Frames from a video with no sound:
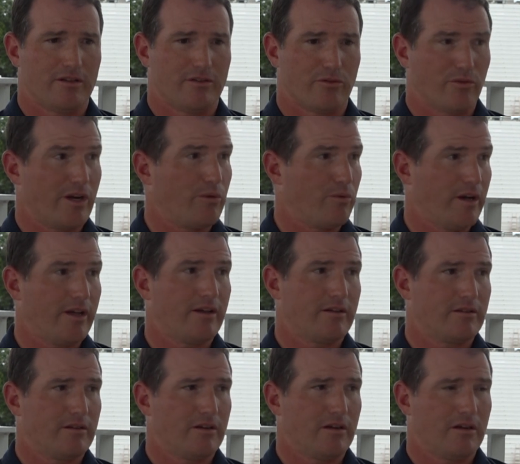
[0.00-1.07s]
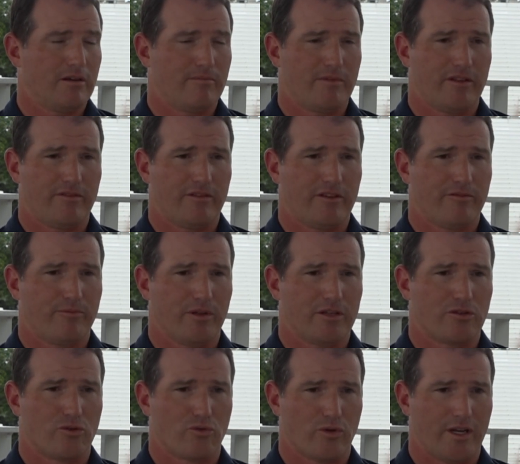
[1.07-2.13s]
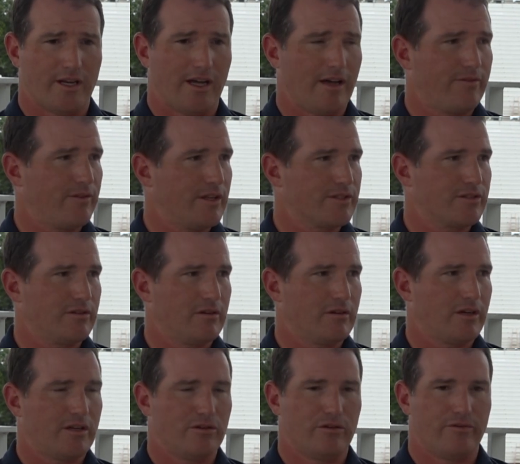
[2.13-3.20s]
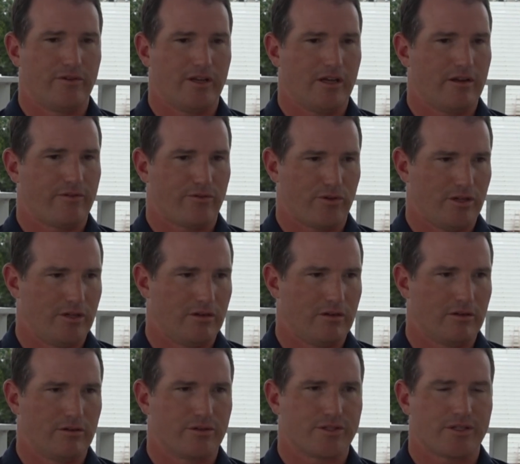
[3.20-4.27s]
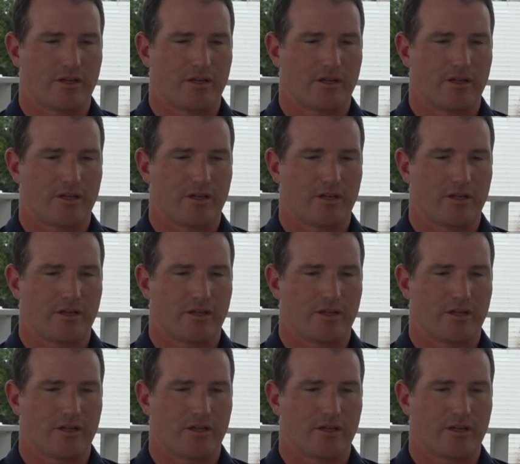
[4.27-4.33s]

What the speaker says: it the right way. They've played great offense here at UVA for years,